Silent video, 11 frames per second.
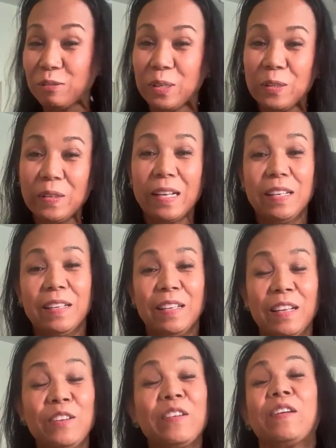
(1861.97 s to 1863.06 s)
roll is
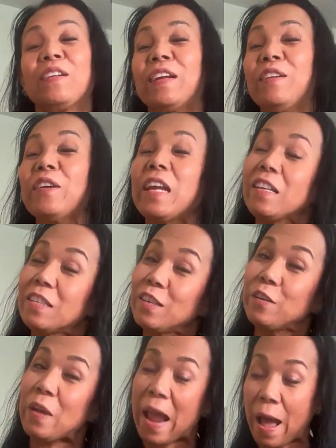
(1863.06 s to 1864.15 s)
looking
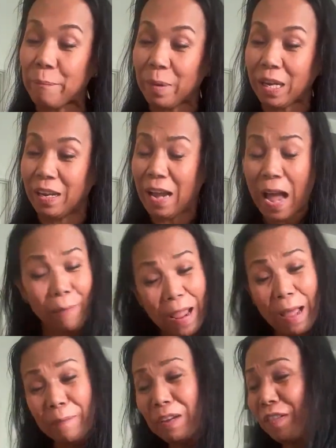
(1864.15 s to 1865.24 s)
so happy.
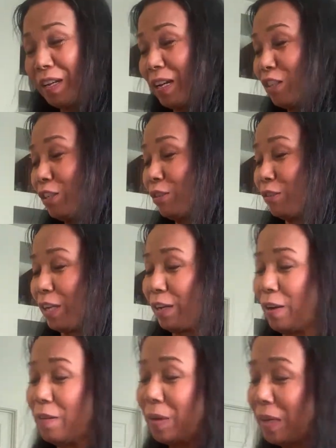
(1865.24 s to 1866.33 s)
I'm happy with it too.
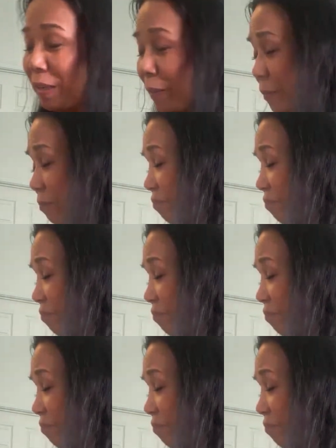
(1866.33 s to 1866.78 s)
You know, I mean,